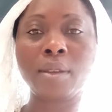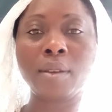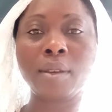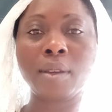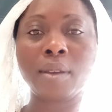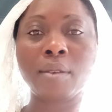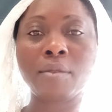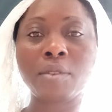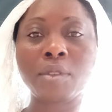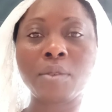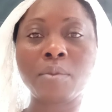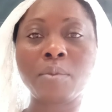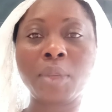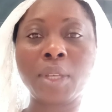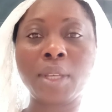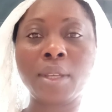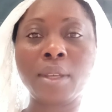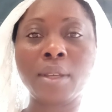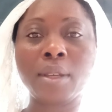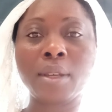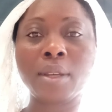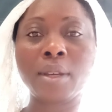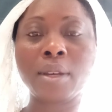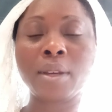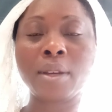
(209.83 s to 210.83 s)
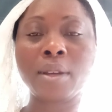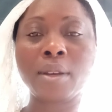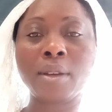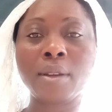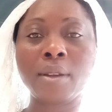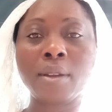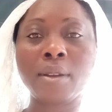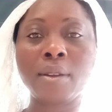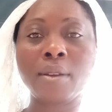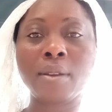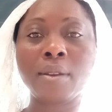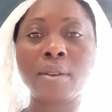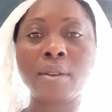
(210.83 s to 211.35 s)
gives me uh,
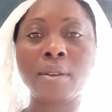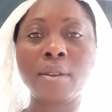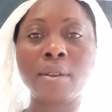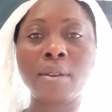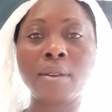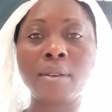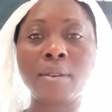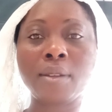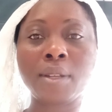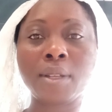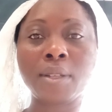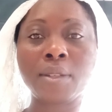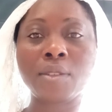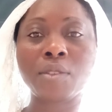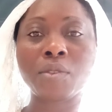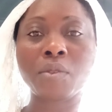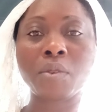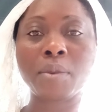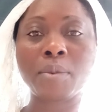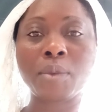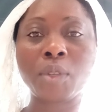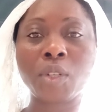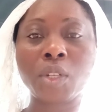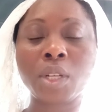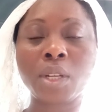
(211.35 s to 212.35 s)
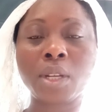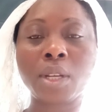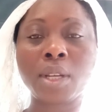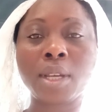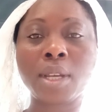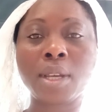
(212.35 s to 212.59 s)
this scripture